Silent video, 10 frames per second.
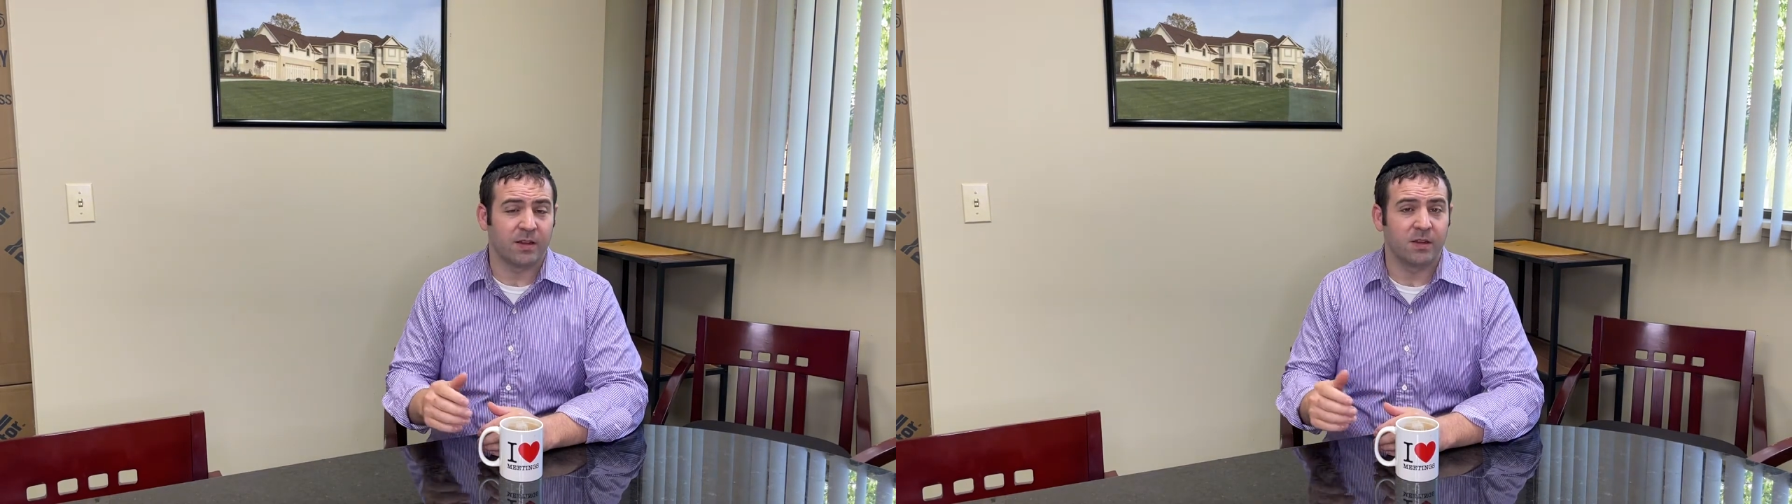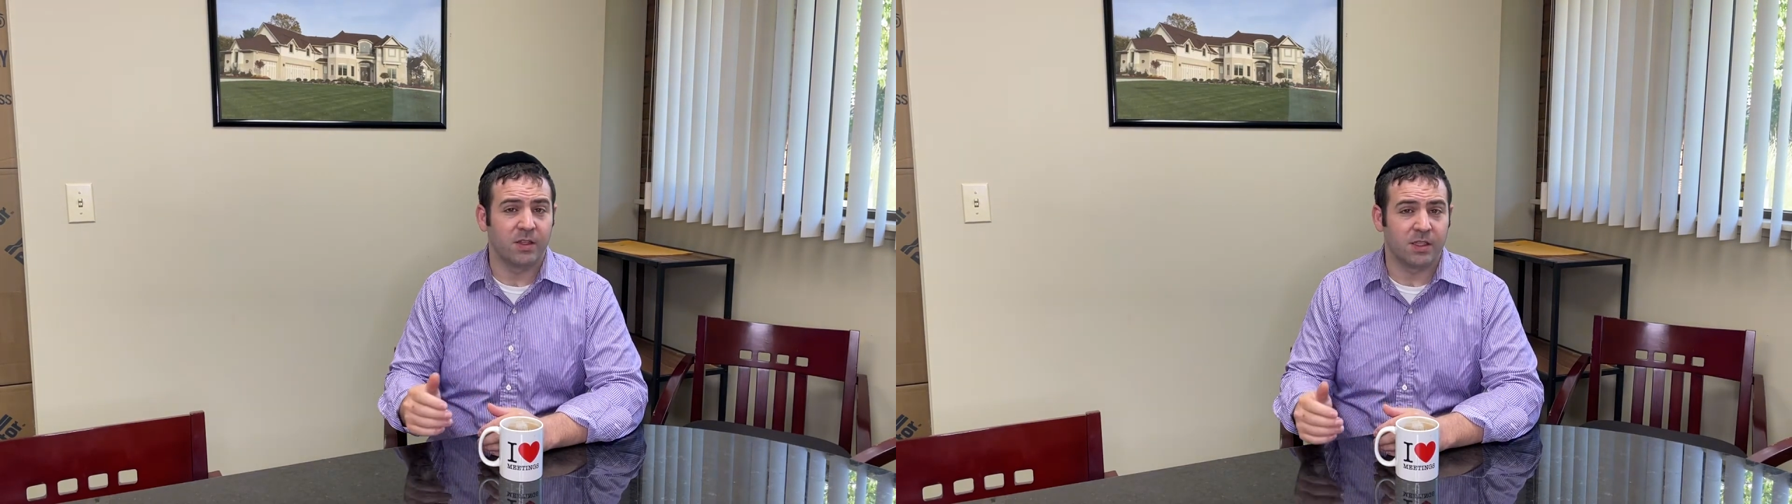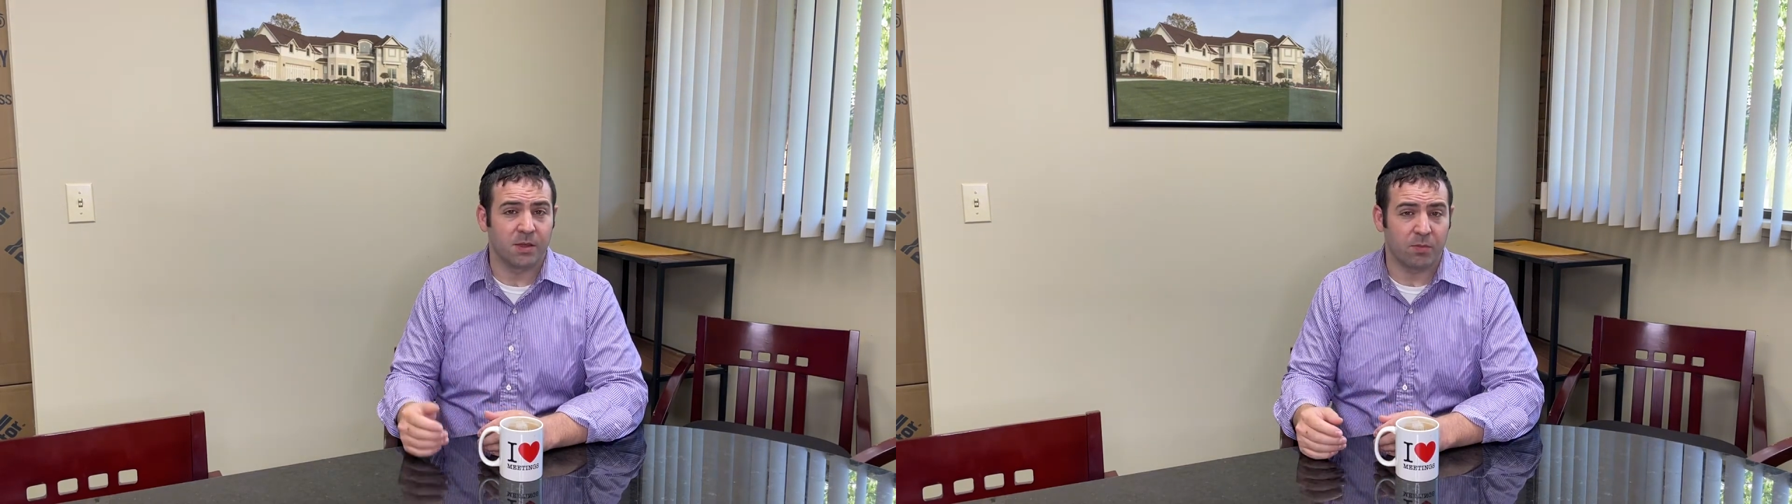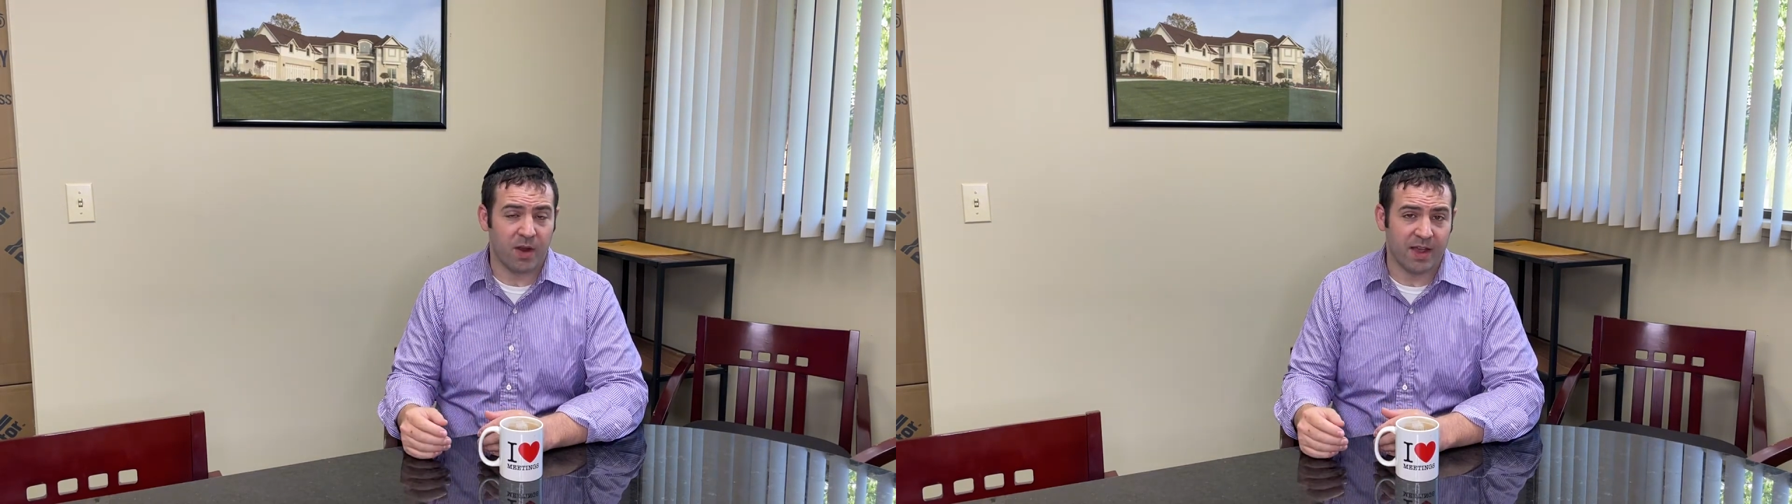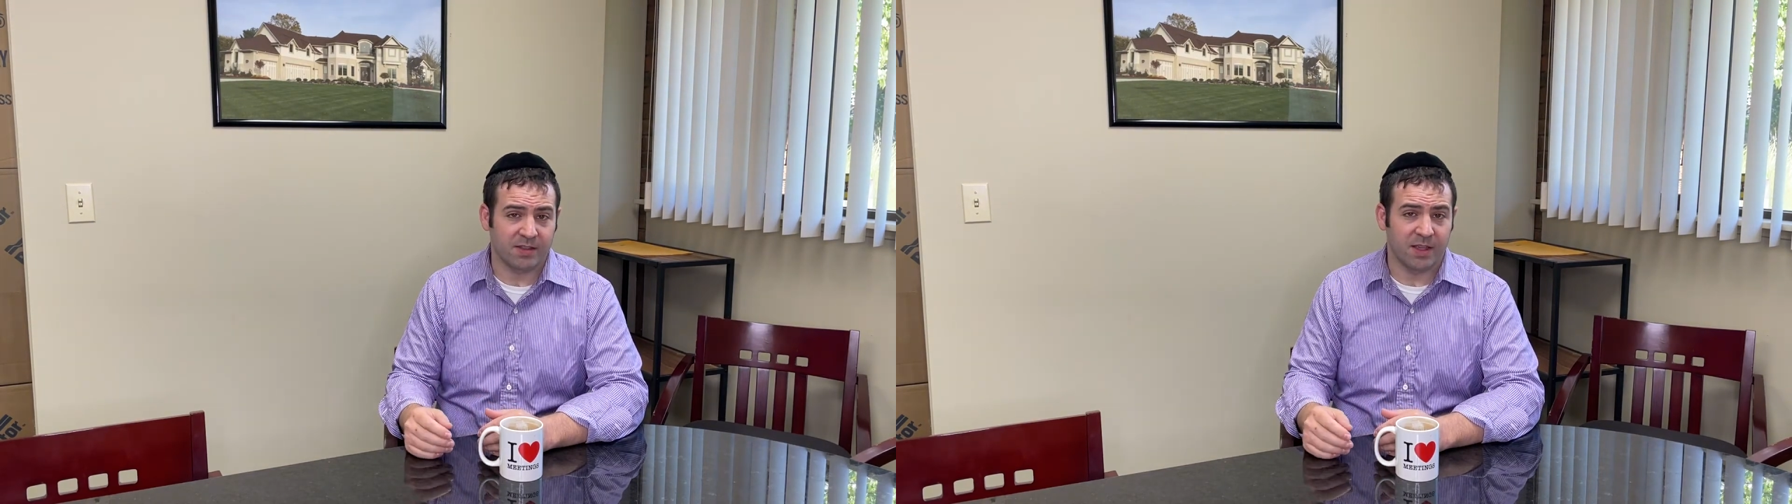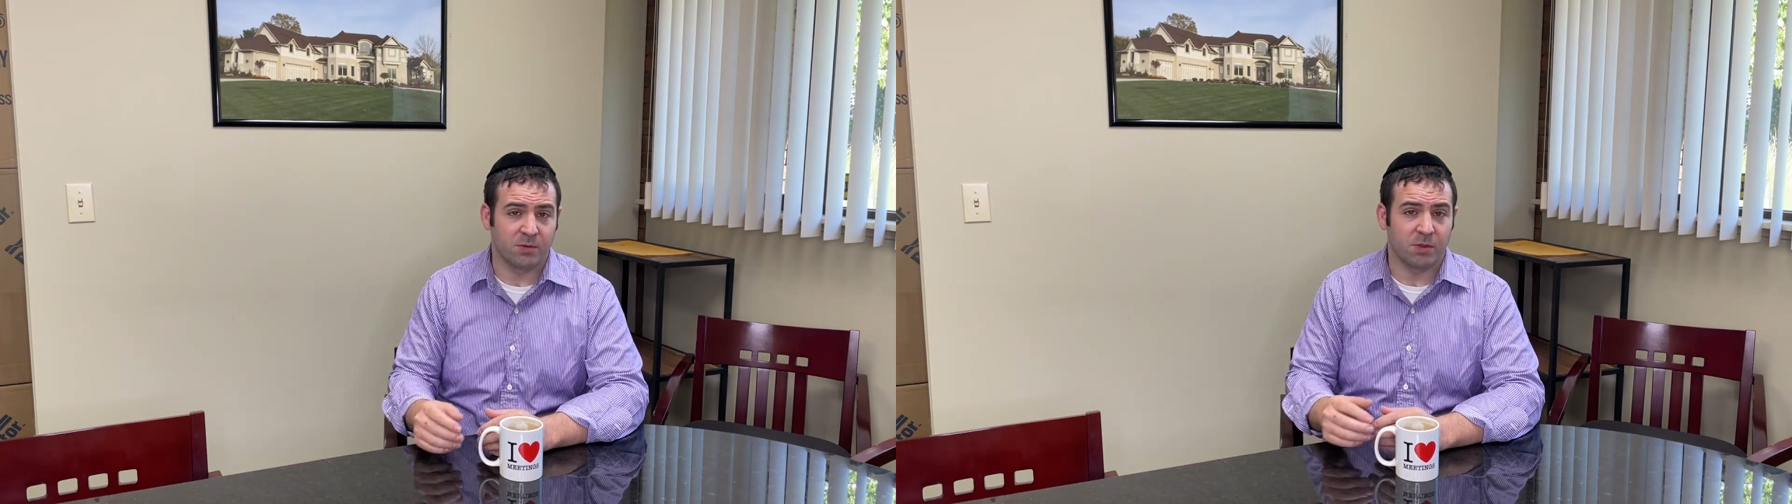to the leasing process,